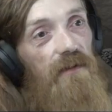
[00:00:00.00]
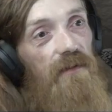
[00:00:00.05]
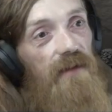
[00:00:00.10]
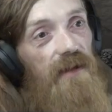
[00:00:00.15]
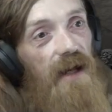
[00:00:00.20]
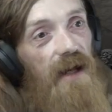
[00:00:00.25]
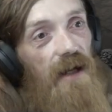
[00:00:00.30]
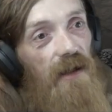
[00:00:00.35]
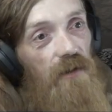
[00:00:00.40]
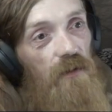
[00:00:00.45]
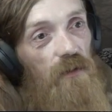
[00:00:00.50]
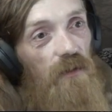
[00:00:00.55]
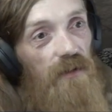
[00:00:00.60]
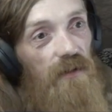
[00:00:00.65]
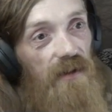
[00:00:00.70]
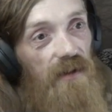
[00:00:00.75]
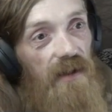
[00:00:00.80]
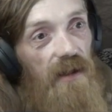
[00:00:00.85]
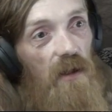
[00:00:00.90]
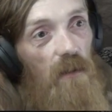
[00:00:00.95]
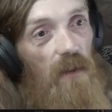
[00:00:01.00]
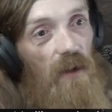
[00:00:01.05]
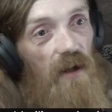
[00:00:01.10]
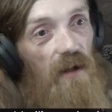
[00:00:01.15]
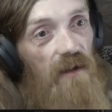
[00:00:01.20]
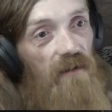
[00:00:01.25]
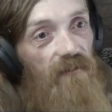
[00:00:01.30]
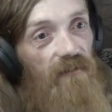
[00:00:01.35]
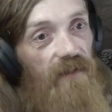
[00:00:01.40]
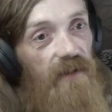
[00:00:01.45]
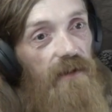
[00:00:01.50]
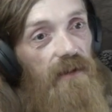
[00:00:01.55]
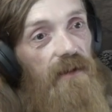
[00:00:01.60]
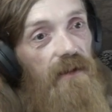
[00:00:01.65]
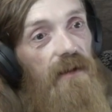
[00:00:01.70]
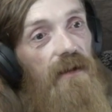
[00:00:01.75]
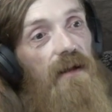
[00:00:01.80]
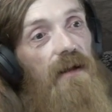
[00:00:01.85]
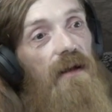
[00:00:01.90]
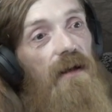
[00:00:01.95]
actual skill part of it.
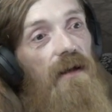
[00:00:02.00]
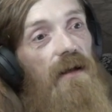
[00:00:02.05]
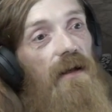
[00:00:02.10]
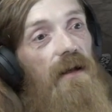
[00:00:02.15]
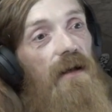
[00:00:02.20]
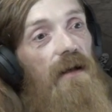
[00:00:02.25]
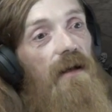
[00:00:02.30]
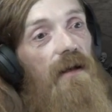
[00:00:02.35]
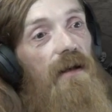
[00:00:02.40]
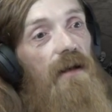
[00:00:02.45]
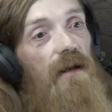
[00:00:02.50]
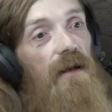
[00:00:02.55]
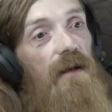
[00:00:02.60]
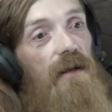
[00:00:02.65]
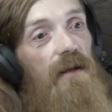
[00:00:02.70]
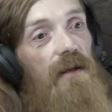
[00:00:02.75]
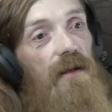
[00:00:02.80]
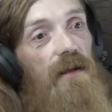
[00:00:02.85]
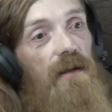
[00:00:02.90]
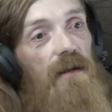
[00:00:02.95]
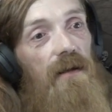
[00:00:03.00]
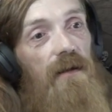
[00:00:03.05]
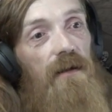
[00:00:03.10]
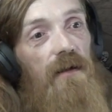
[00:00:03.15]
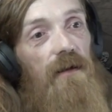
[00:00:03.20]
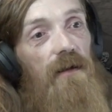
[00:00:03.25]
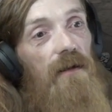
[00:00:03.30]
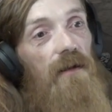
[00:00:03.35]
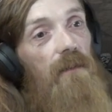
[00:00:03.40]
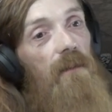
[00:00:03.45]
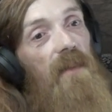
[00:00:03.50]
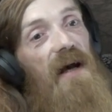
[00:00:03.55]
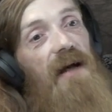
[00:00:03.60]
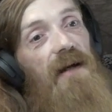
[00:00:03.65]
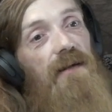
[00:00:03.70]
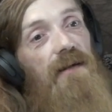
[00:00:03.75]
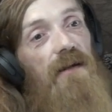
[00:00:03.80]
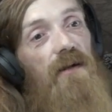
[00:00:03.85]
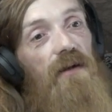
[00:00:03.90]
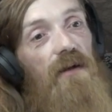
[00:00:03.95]
You're going to max
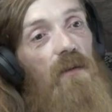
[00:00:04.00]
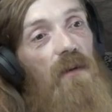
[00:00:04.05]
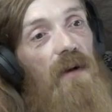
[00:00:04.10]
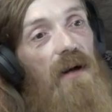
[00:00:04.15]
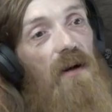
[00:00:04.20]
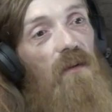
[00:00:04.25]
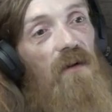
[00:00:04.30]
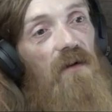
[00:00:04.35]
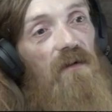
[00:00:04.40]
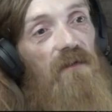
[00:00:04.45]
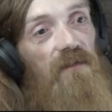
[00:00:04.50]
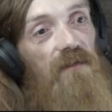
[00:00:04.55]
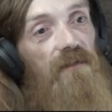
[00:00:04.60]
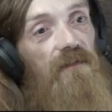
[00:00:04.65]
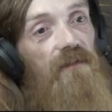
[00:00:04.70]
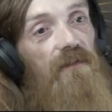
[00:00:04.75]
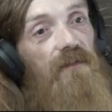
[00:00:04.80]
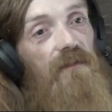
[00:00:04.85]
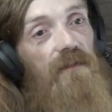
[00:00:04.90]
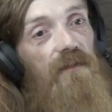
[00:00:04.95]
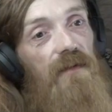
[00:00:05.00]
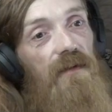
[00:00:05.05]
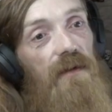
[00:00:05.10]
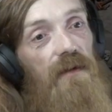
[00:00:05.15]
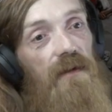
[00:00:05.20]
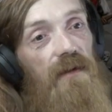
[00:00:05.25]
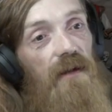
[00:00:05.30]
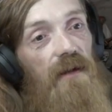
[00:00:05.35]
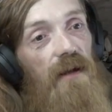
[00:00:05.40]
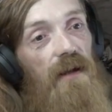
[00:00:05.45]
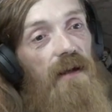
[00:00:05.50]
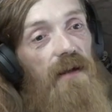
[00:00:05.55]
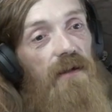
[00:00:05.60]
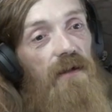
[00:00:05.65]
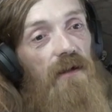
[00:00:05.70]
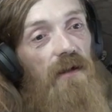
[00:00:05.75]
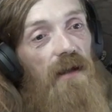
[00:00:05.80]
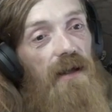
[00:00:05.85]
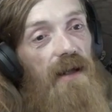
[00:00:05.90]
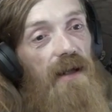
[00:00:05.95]
out your werewolf and your
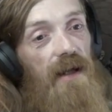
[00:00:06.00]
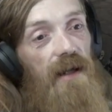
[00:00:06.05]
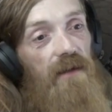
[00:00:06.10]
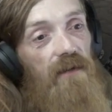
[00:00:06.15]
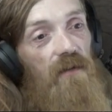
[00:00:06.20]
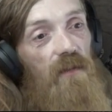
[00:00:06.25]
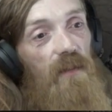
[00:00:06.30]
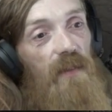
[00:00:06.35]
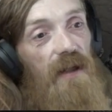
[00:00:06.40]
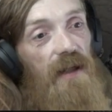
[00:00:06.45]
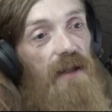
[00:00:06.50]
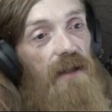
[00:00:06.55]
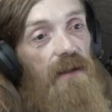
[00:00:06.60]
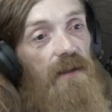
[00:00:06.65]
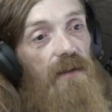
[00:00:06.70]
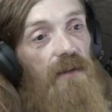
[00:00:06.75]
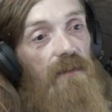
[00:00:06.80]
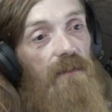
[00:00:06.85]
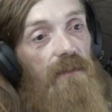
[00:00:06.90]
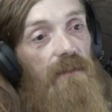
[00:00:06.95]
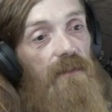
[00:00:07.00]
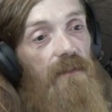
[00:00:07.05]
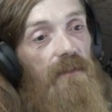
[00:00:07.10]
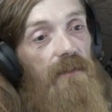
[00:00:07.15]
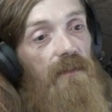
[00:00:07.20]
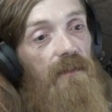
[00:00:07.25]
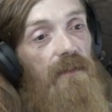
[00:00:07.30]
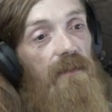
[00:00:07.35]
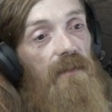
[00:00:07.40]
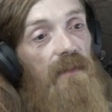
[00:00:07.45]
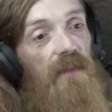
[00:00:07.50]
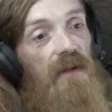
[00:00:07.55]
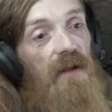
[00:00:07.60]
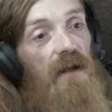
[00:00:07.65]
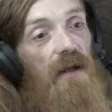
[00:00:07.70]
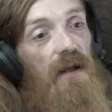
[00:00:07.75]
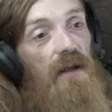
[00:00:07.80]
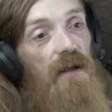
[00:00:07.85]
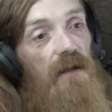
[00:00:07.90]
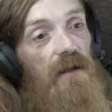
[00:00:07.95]
lycanthropy.
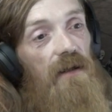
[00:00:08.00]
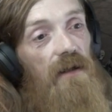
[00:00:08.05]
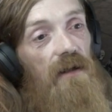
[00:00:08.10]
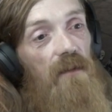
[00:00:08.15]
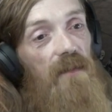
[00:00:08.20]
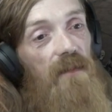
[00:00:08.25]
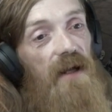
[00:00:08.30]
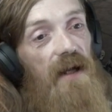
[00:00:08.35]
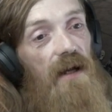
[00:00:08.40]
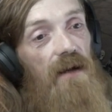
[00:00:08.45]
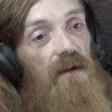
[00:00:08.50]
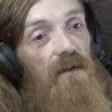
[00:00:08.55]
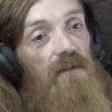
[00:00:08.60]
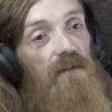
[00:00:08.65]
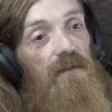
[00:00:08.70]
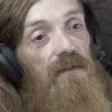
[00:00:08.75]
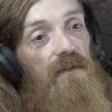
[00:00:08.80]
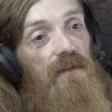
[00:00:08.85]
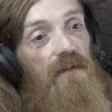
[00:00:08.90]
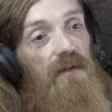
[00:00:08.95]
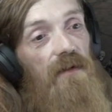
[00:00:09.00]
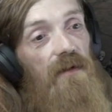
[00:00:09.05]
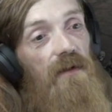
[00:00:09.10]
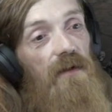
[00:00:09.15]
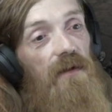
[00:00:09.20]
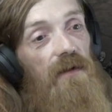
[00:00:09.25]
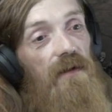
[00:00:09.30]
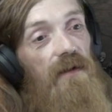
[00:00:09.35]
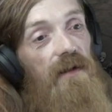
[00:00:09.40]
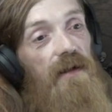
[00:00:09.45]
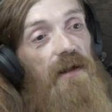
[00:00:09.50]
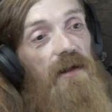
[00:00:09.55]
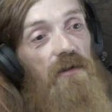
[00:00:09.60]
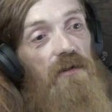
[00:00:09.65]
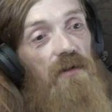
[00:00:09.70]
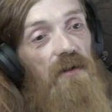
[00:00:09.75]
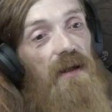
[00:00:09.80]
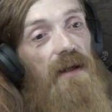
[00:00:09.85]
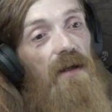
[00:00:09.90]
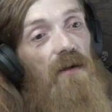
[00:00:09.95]
You're going to come down. You're going to
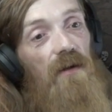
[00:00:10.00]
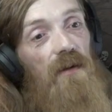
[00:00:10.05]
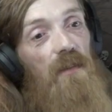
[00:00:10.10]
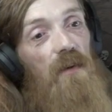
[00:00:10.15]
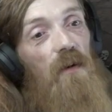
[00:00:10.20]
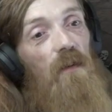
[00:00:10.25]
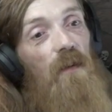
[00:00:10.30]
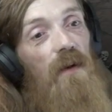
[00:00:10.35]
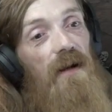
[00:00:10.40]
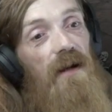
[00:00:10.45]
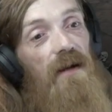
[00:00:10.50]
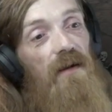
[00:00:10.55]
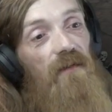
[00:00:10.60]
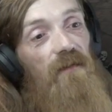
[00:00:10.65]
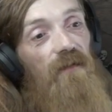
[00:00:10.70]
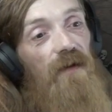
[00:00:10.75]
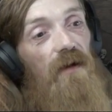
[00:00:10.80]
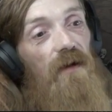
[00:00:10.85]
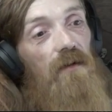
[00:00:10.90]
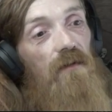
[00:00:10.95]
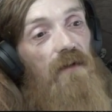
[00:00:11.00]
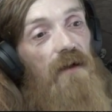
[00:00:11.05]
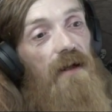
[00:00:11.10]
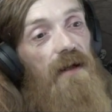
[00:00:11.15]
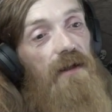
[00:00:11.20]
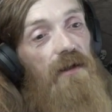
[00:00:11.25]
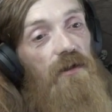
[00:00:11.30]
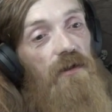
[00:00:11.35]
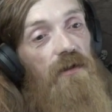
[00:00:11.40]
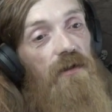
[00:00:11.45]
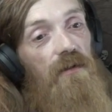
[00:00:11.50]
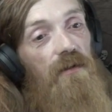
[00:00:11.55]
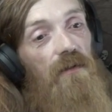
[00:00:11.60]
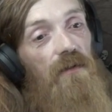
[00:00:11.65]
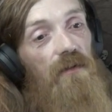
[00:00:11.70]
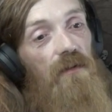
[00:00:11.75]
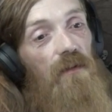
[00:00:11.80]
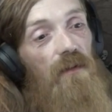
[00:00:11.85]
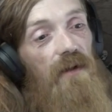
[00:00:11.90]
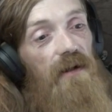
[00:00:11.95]
initially only put one into feral rage,
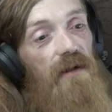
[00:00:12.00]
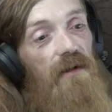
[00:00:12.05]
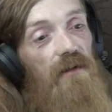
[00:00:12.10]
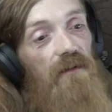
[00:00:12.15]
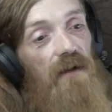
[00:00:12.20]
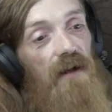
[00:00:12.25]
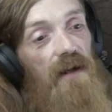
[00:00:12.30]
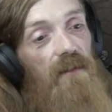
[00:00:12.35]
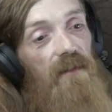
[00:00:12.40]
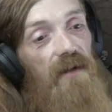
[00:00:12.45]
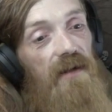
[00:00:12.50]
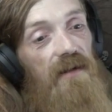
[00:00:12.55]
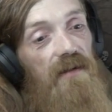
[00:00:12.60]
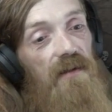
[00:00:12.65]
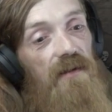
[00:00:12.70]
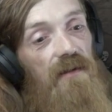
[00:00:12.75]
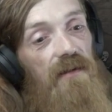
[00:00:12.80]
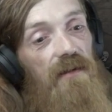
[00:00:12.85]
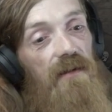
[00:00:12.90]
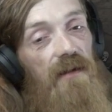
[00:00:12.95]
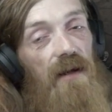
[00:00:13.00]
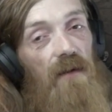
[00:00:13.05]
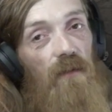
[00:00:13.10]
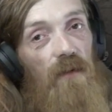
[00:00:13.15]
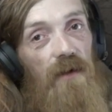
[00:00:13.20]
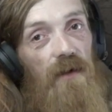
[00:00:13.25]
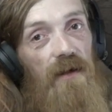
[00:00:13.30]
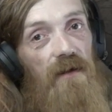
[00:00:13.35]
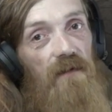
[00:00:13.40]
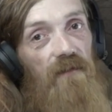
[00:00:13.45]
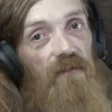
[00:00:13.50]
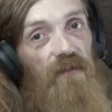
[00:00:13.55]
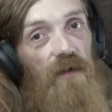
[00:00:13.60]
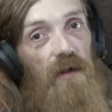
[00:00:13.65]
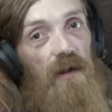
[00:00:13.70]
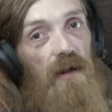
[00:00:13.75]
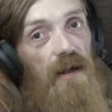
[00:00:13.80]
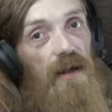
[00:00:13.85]
one into rabies, and one into fury.